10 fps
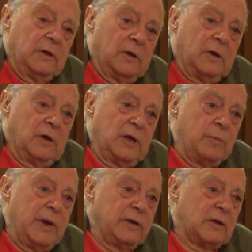
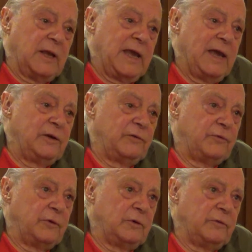immediately headed
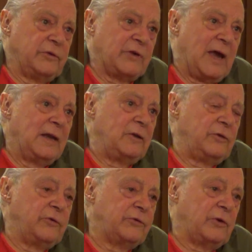for this
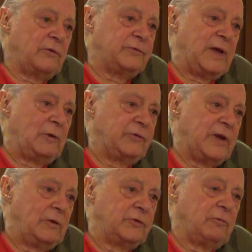island just off
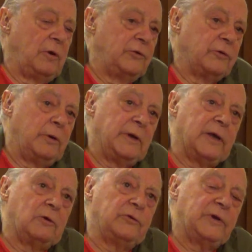downtown Toronto in
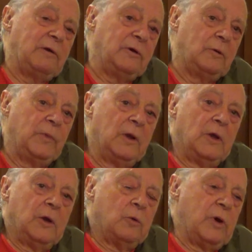Lake Ontario,
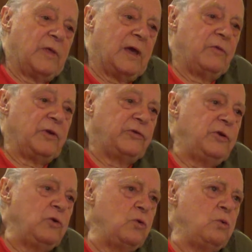where they have these
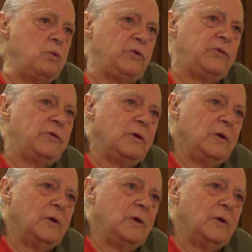huge